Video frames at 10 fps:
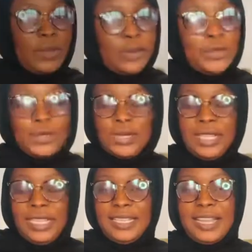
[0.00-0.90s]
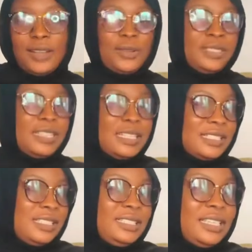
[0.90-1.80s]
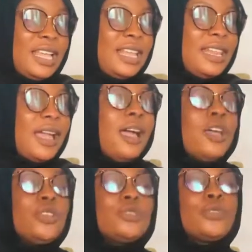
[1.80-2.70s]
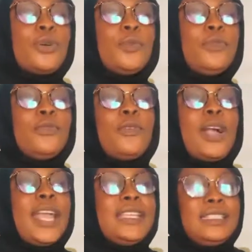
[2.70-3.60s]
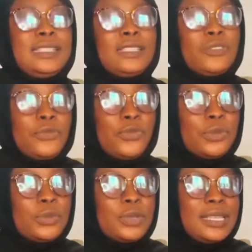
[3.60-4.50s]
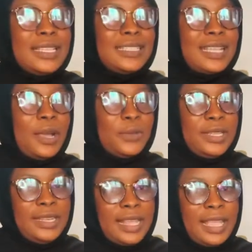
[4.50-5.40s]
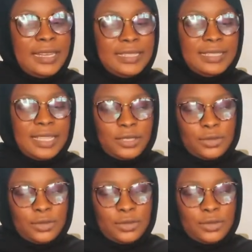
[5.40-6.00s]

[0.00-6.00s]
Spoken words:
going to gain that content, inshallah. So before I review it out there, I decided